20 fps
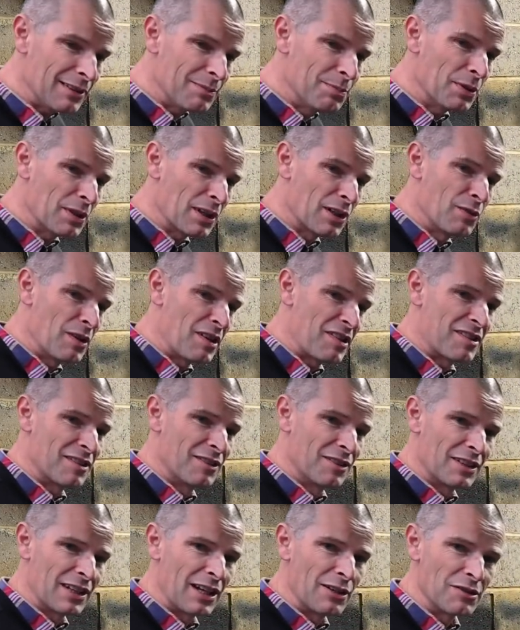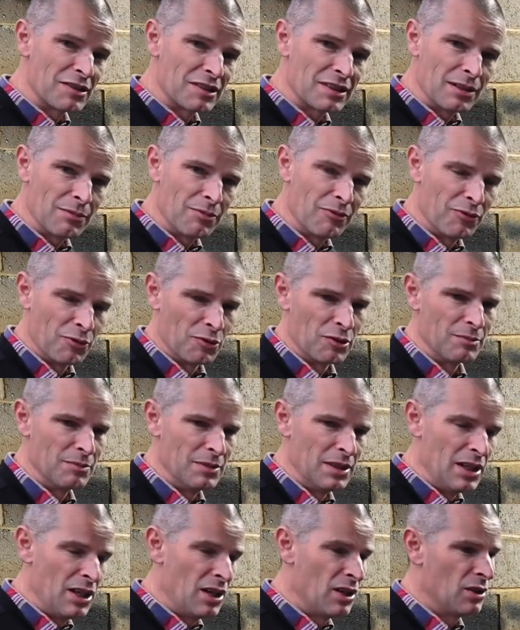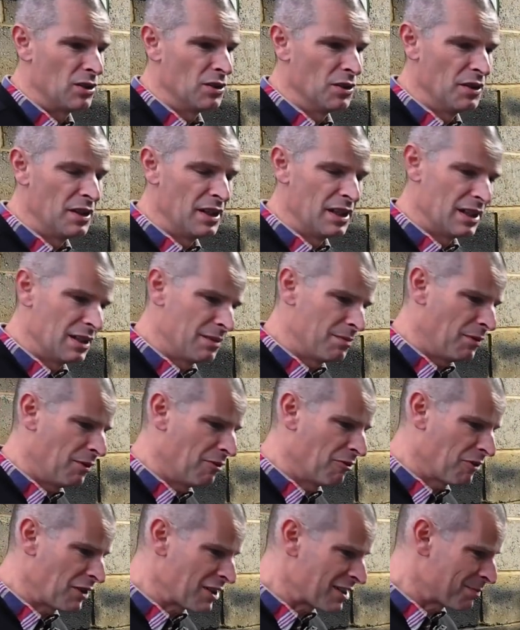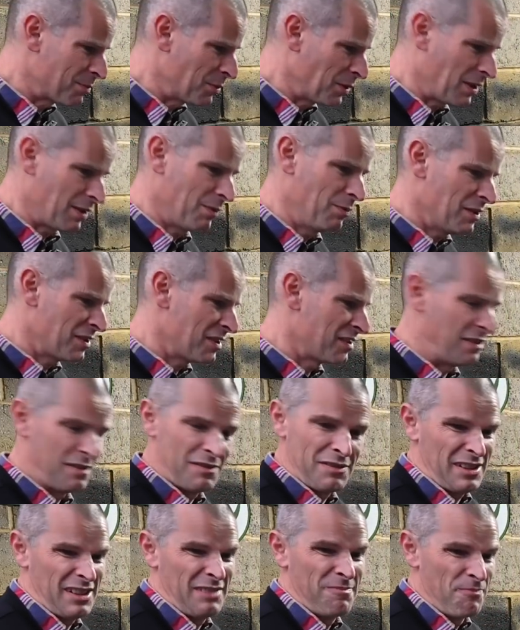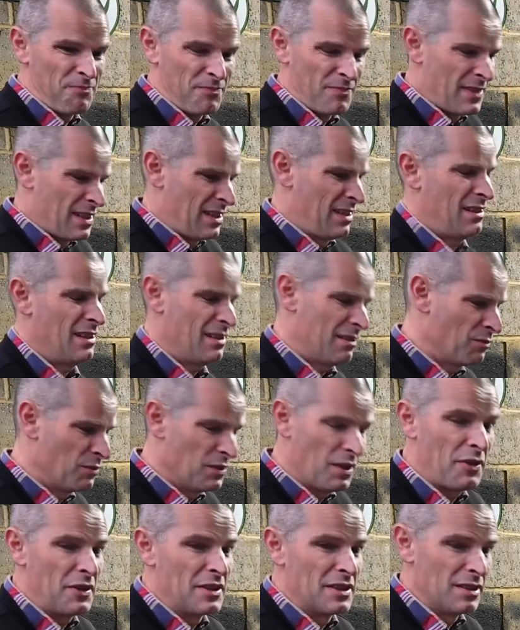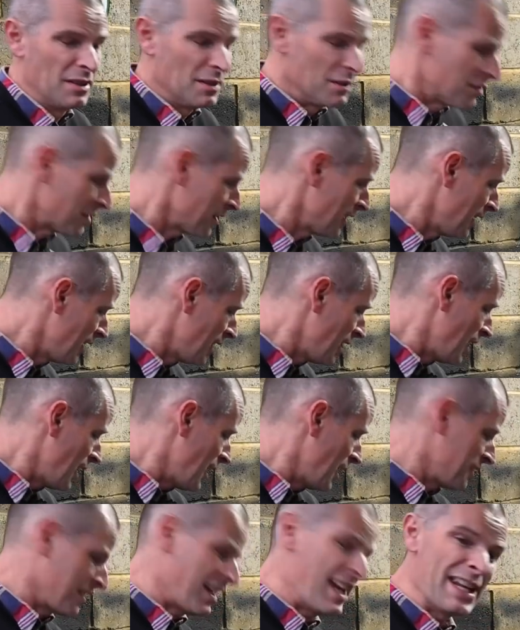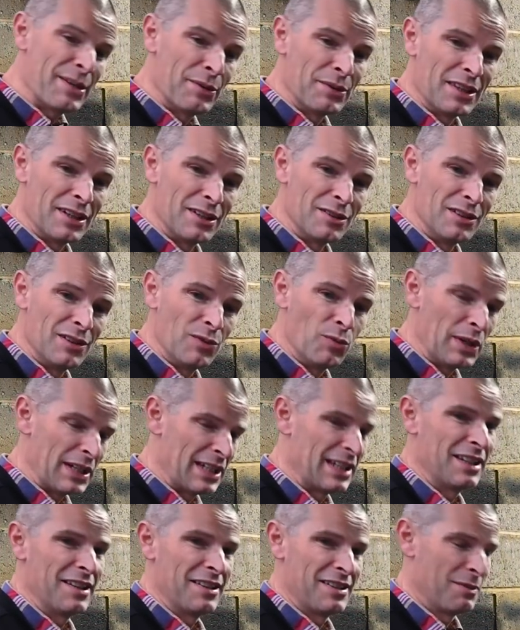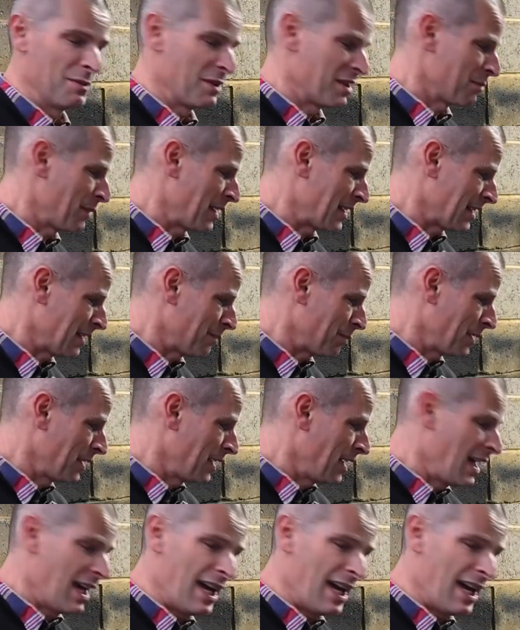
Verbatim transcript: I put a question on the Owners Club forum on uh, on Facebook, which is seems like a, you know, nothing to lose. I said, anyone know where you can get some of these made up?